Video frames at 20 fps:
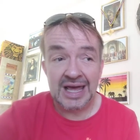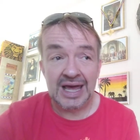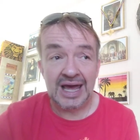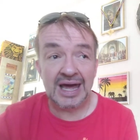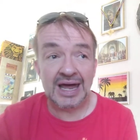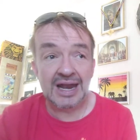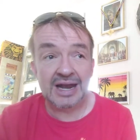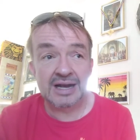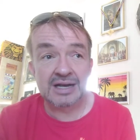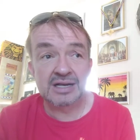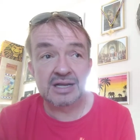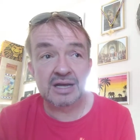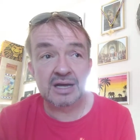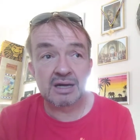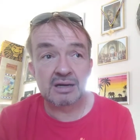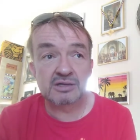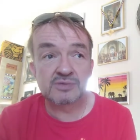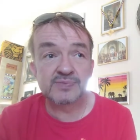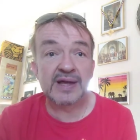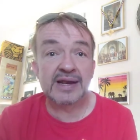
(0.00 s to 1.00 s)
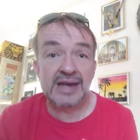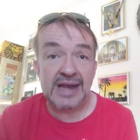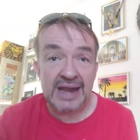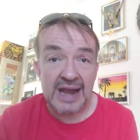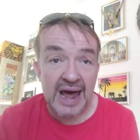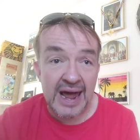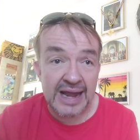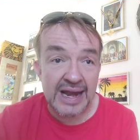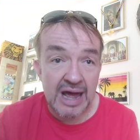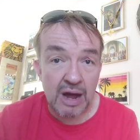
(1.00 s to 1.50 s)
And I uh, spent
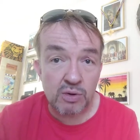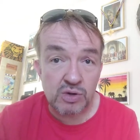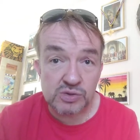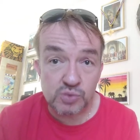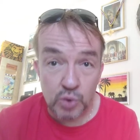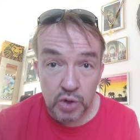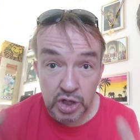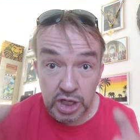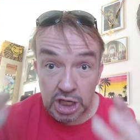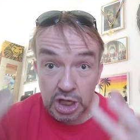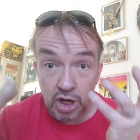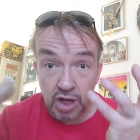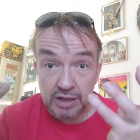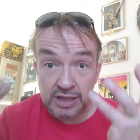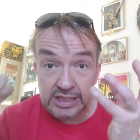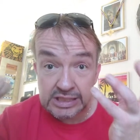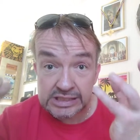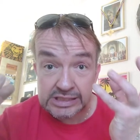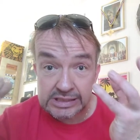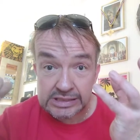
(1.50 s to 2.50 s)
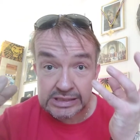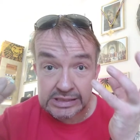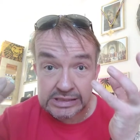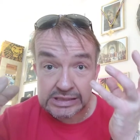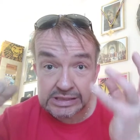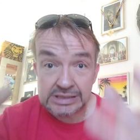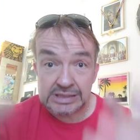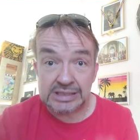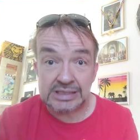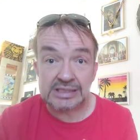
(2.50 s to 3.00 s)
nine hours working on these
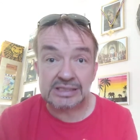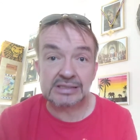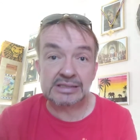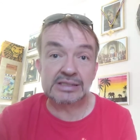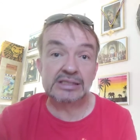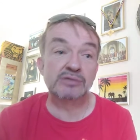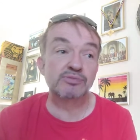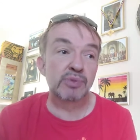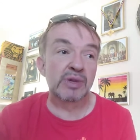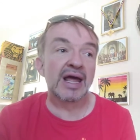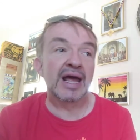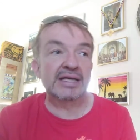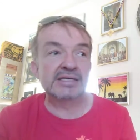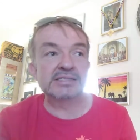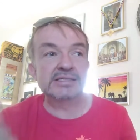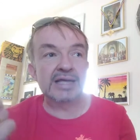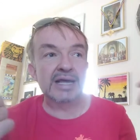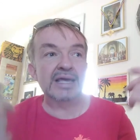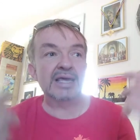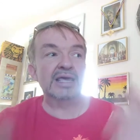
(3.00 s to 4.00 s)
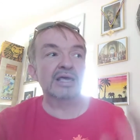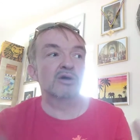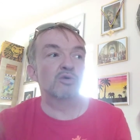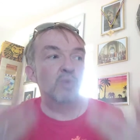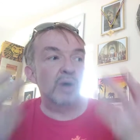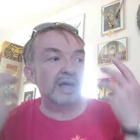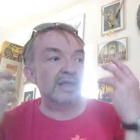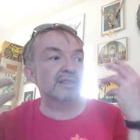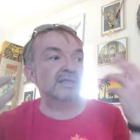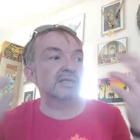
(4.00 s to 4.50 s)
these these plants, taking
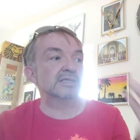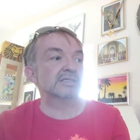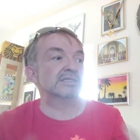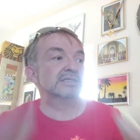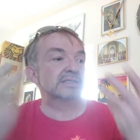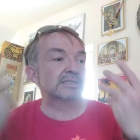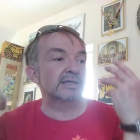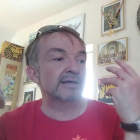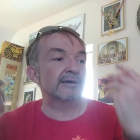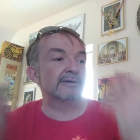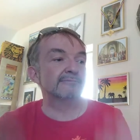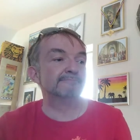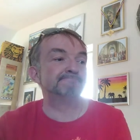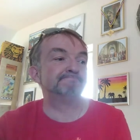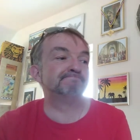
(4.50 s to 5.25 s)
away these uh,